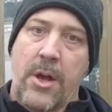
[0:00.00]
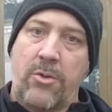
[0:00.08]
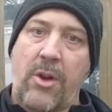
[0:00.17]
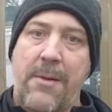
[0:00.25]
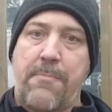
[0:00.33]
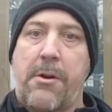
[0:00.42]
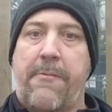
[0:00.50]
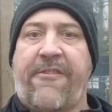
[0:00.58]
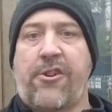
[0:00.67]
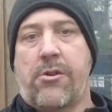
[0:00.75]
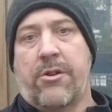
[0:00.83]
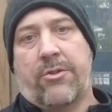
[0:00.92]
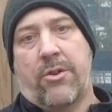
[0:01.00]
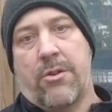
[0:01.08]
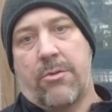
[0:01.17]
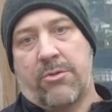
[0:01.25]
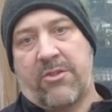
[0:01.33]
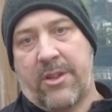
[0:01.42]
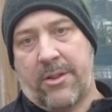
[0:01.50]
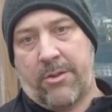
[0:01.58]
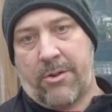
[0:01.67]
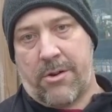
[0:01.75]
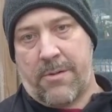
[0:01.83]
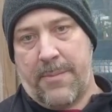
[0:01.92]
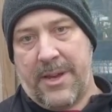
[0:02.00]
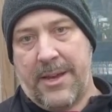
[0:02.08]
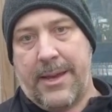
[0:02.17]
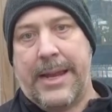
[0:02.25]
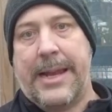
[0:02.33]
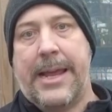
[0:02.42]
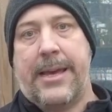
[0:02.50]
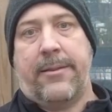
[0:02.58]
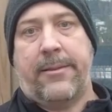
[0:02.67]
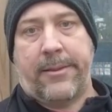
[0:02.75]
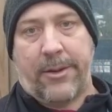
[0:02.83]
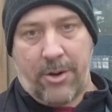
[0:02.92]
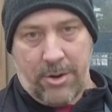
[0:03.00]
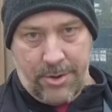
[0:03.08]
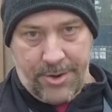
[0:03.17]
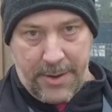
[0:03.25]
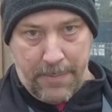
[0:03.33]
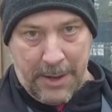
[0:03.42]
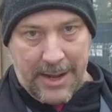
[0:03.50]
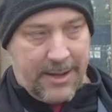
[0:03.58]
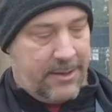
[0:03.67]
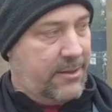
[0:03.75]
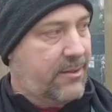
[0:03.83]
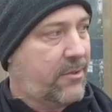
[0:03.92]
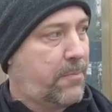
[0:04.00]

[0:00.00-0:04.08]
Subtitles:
So I prefer to use the term less hardy plants